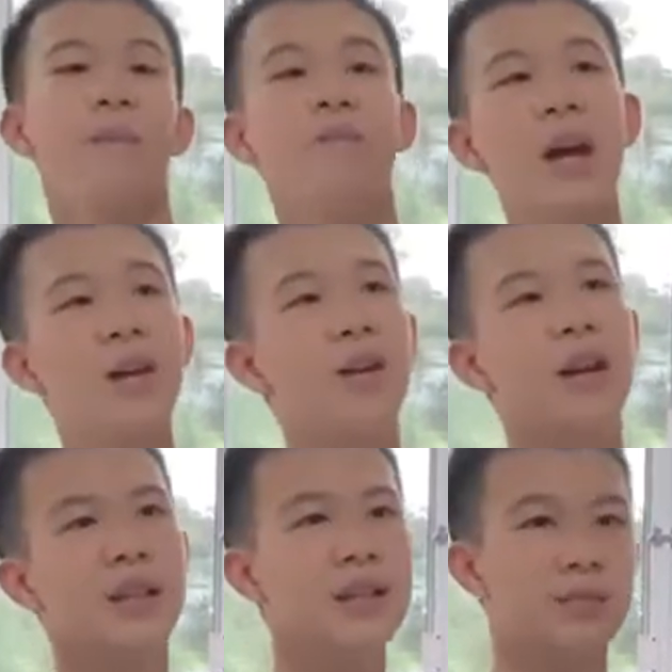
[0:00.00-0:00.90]

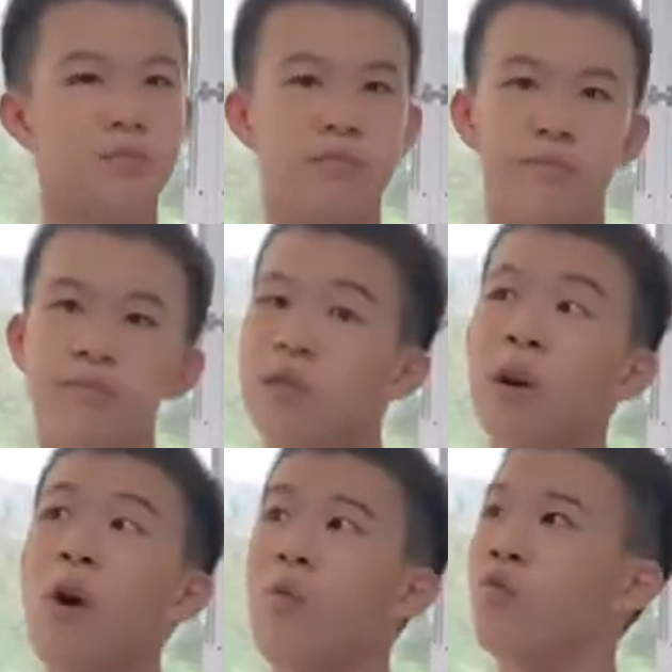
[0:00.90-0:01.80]
Now, it's
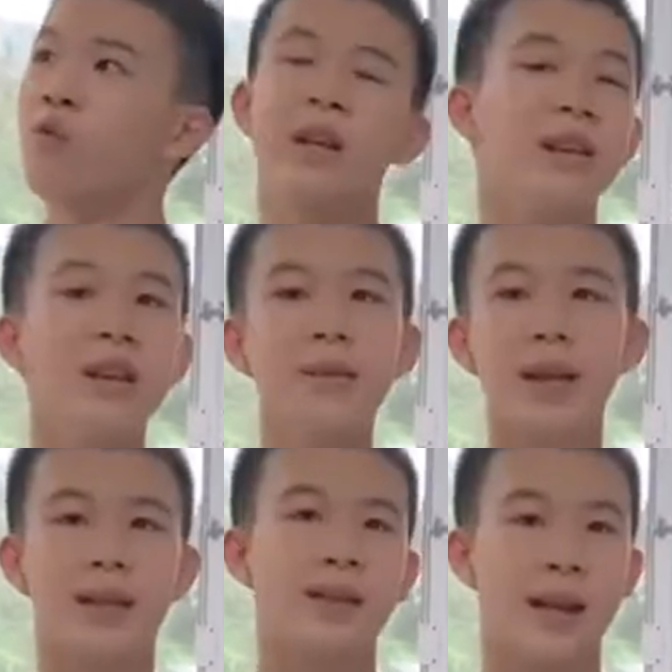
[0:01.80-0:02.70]
not really
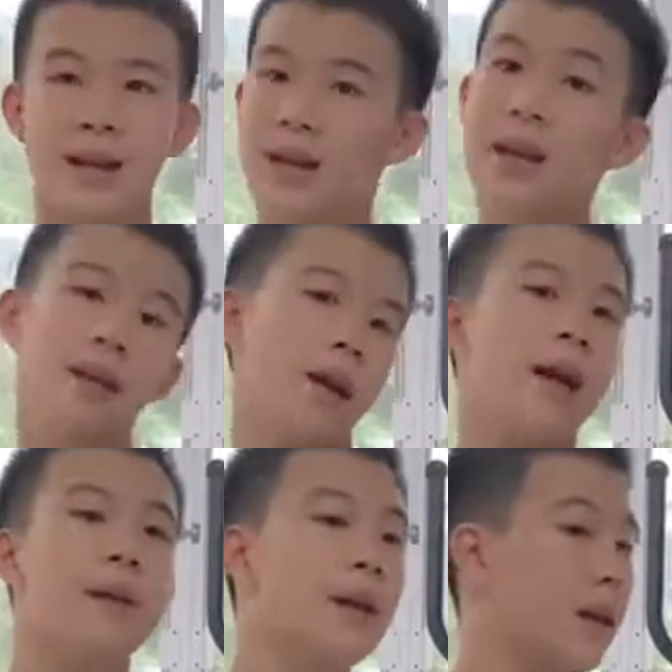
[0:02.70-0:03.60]
because anything. I
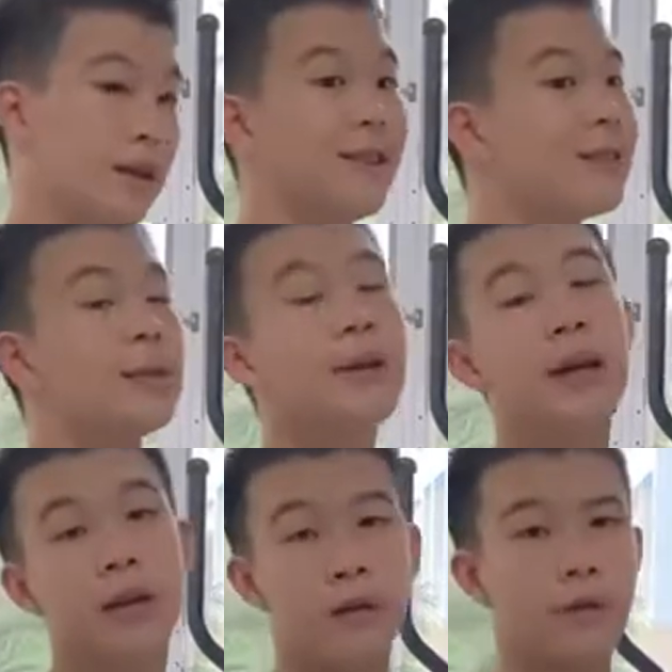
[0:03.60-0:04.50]
mean, it used to be
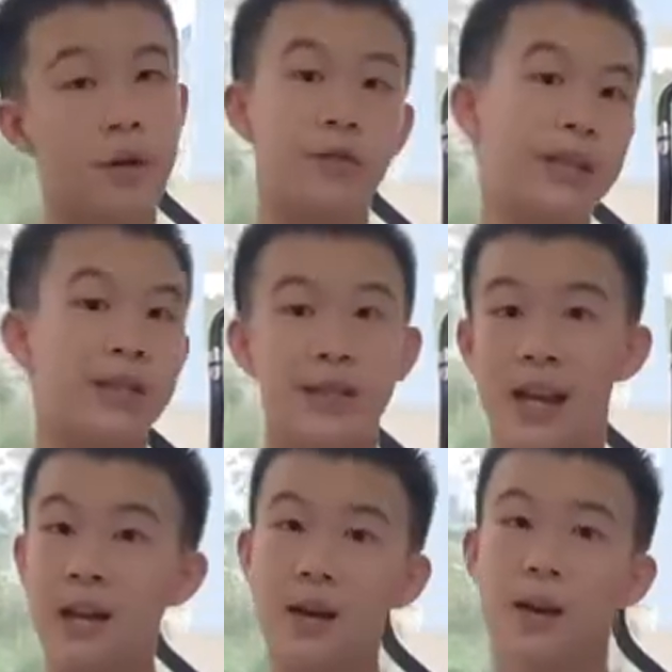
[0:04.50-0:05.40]
a Confederate
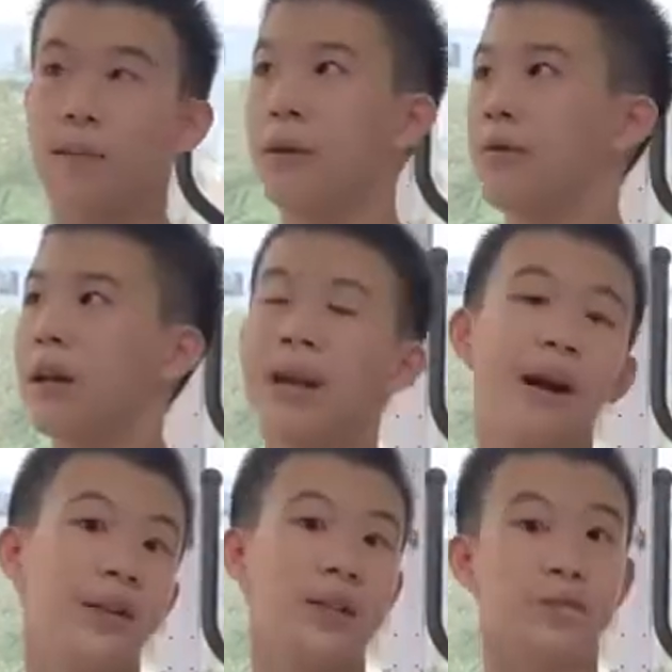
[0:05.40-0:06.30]
state, but right
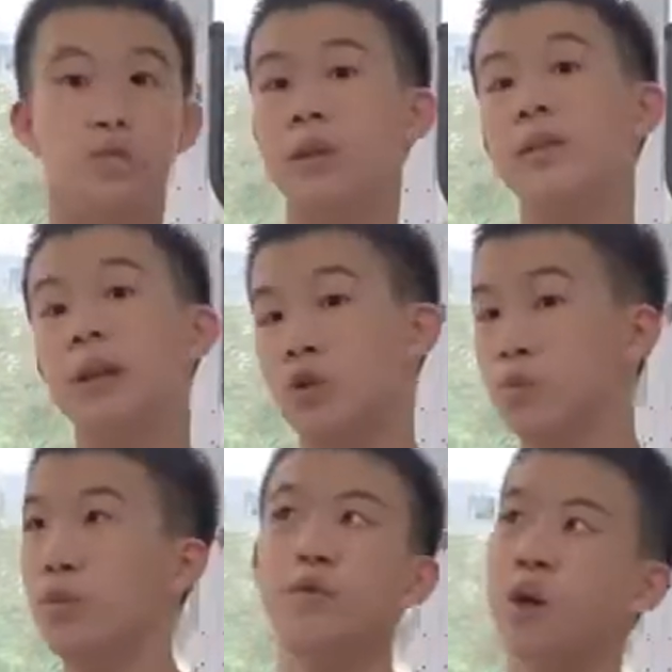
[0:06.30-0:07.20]
now it has really much
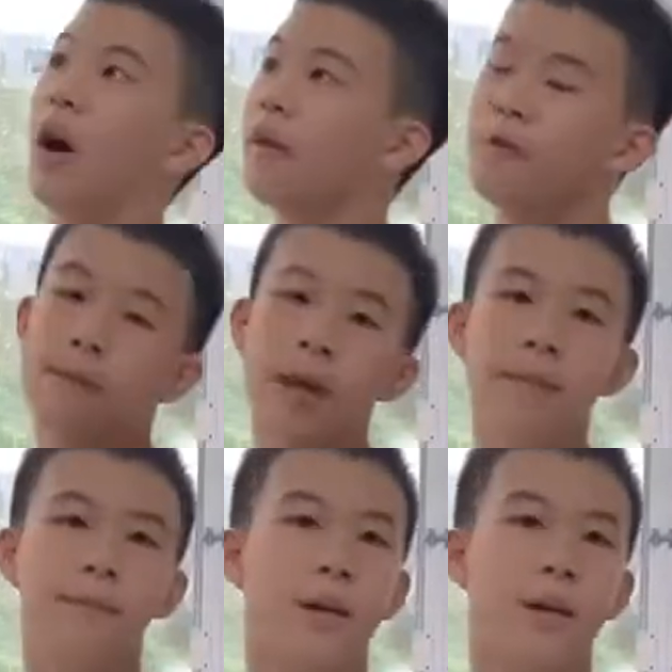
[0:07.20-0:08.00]
moved on from it.